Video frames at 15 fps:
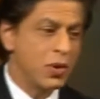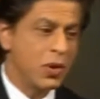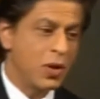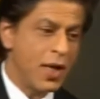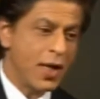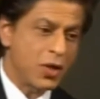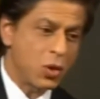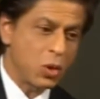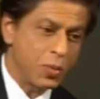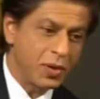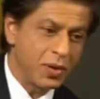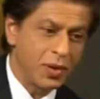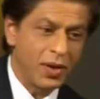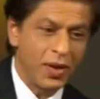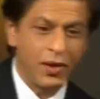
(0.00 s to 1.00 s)
with your legs
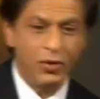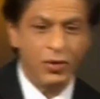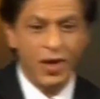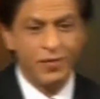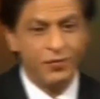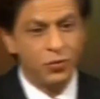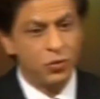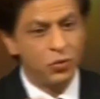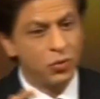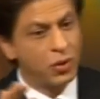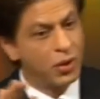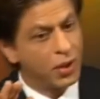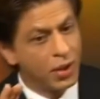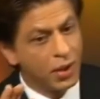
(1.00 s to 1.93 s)
open, and you have to,